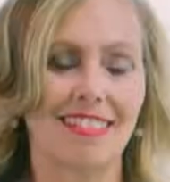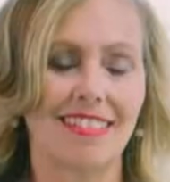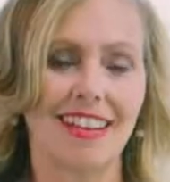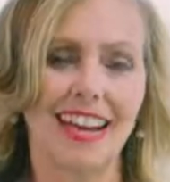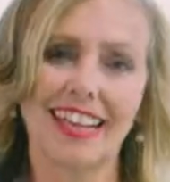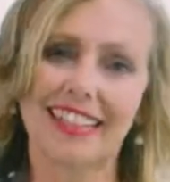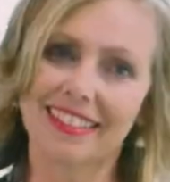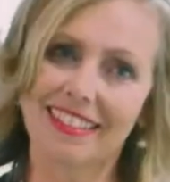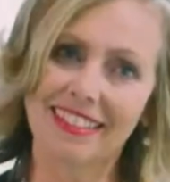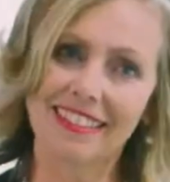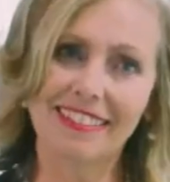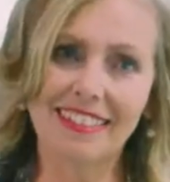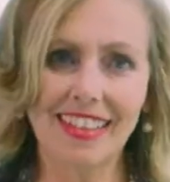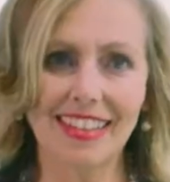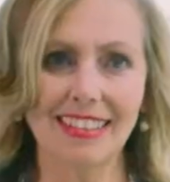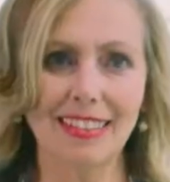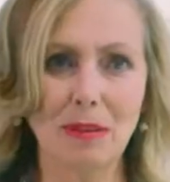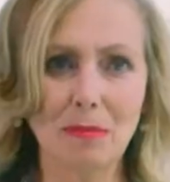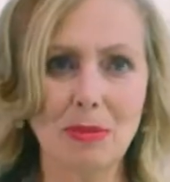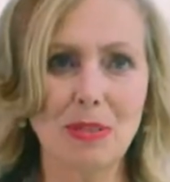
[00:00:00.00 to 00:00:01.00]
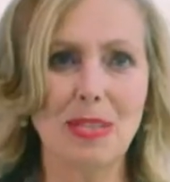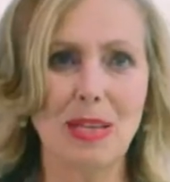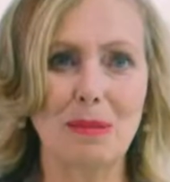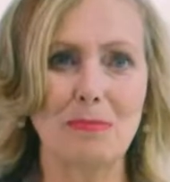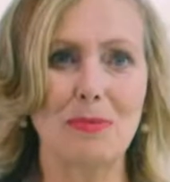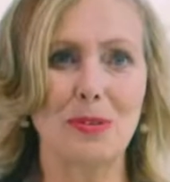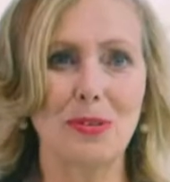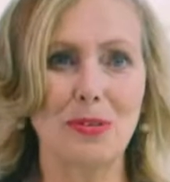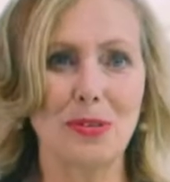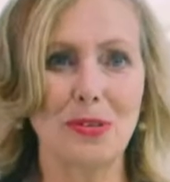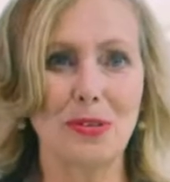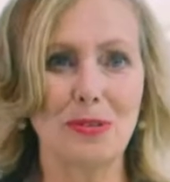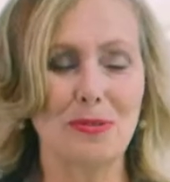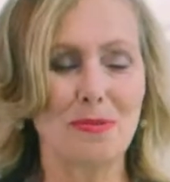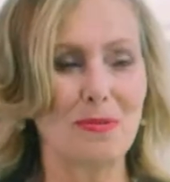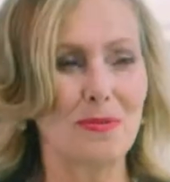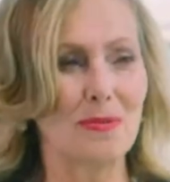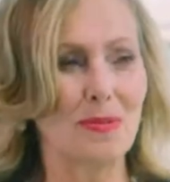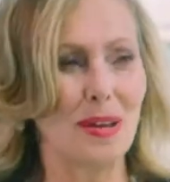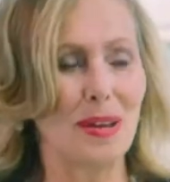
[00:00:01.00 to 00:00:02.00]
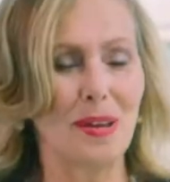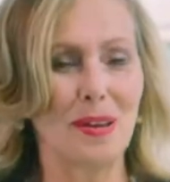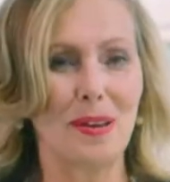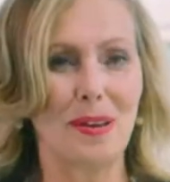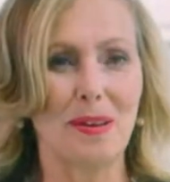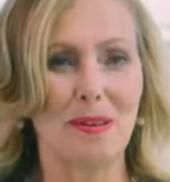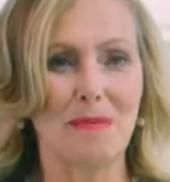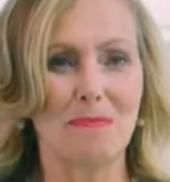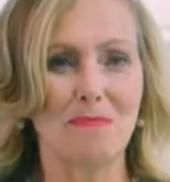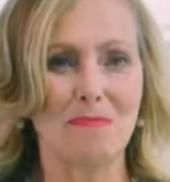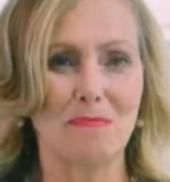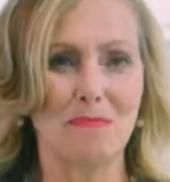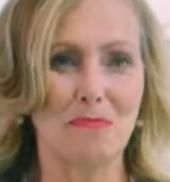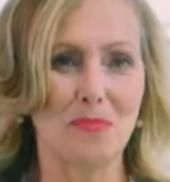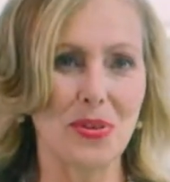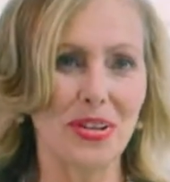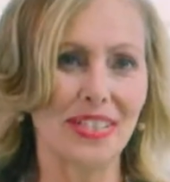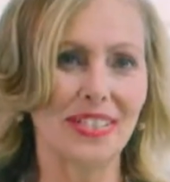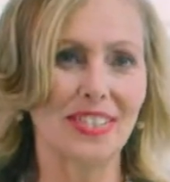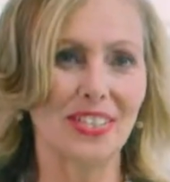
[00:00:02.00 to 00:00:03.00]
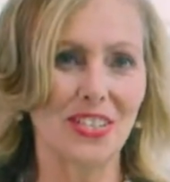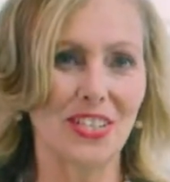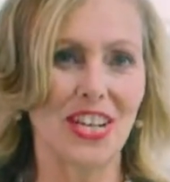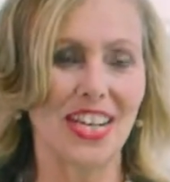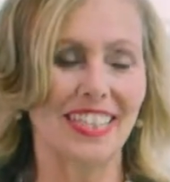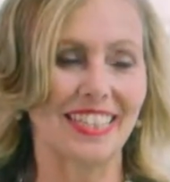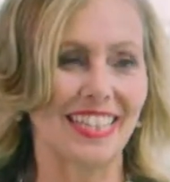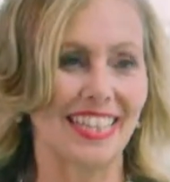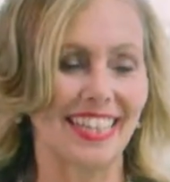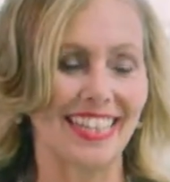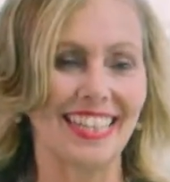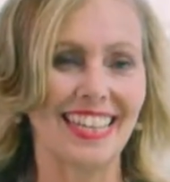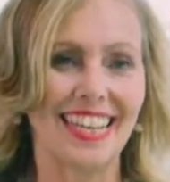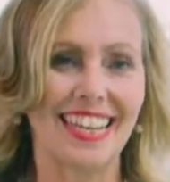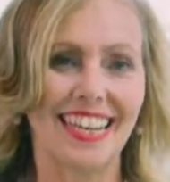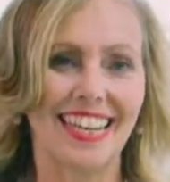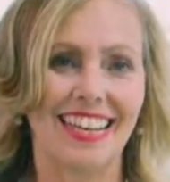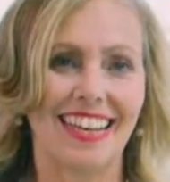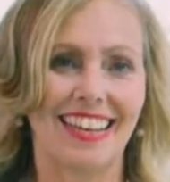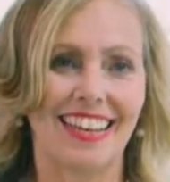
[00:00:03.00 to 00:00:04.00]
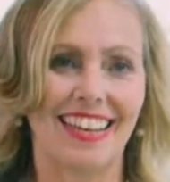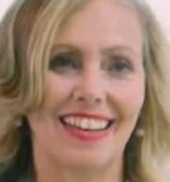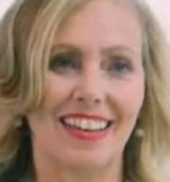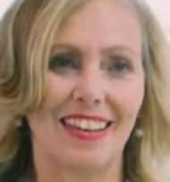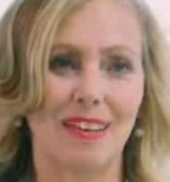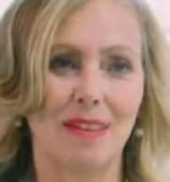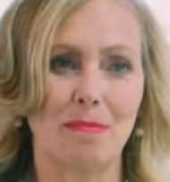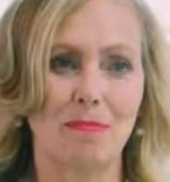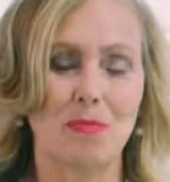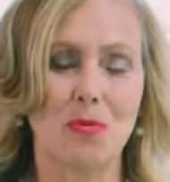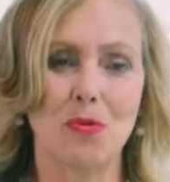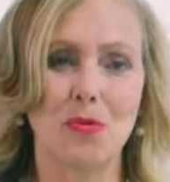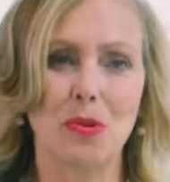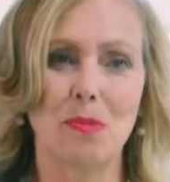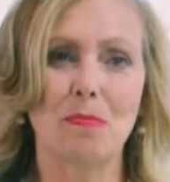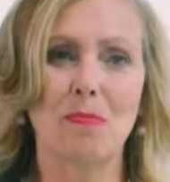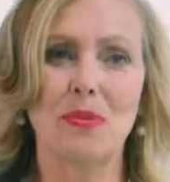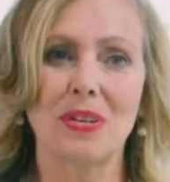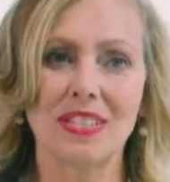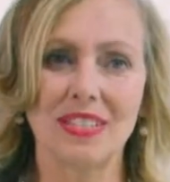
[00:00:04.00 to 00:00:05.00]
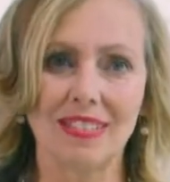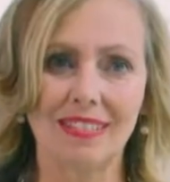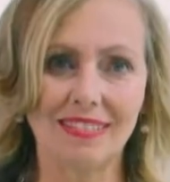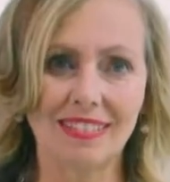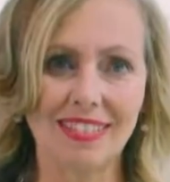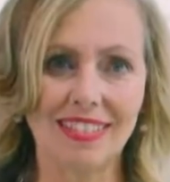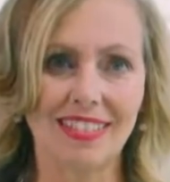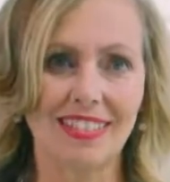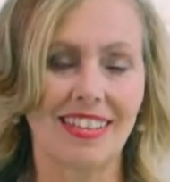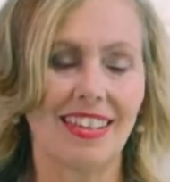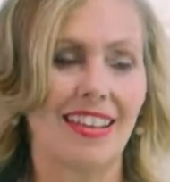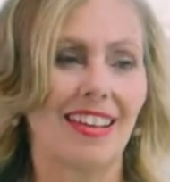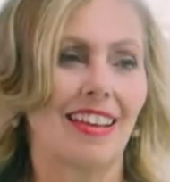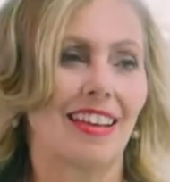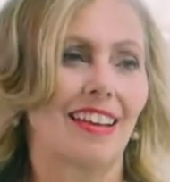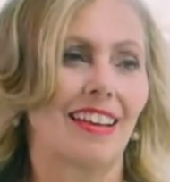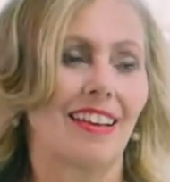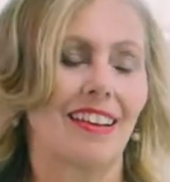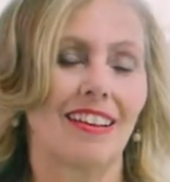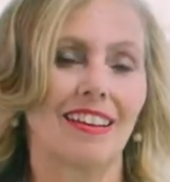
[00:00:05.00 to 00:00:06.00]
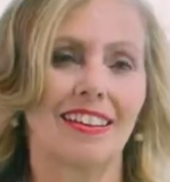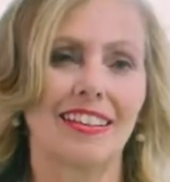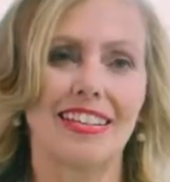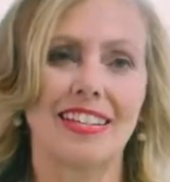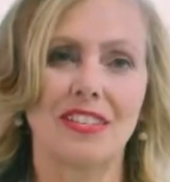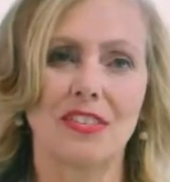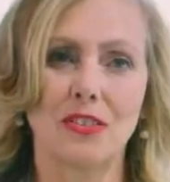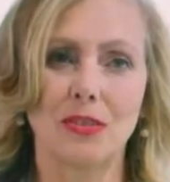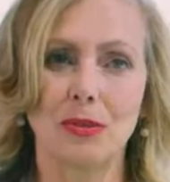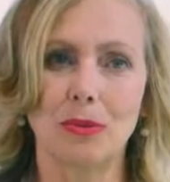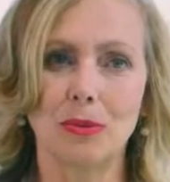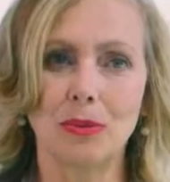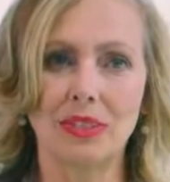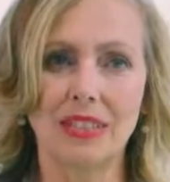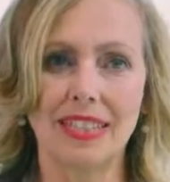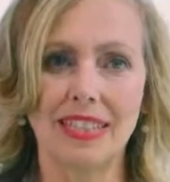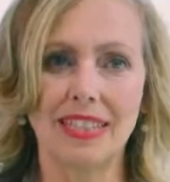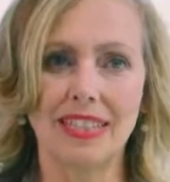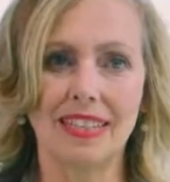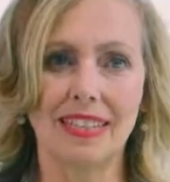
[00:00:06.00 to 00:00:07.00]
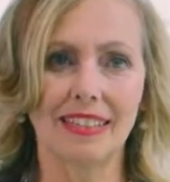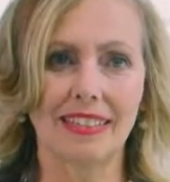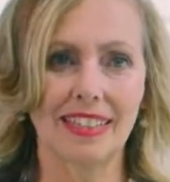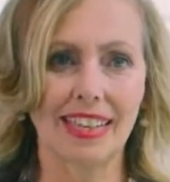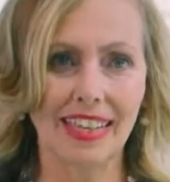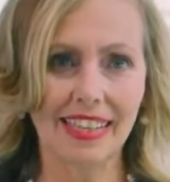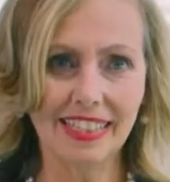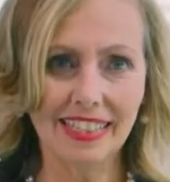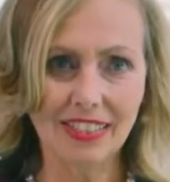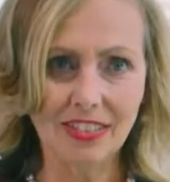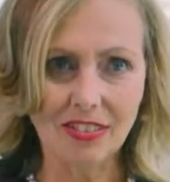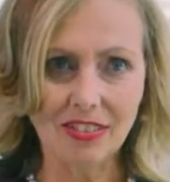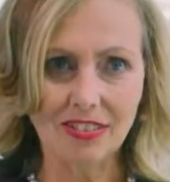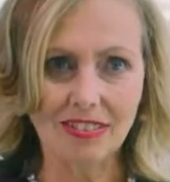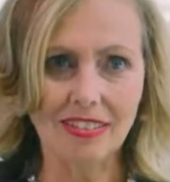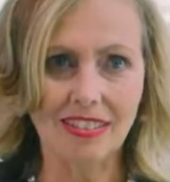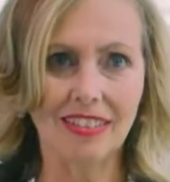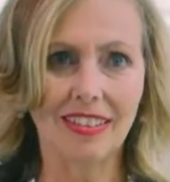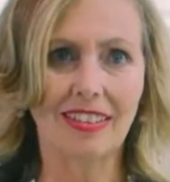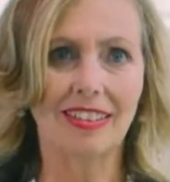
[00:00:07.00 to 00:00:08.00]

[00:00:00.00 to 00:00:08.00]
uh, I think that I was able to uh, bring Desjardins uh, more present uh, into the Canadian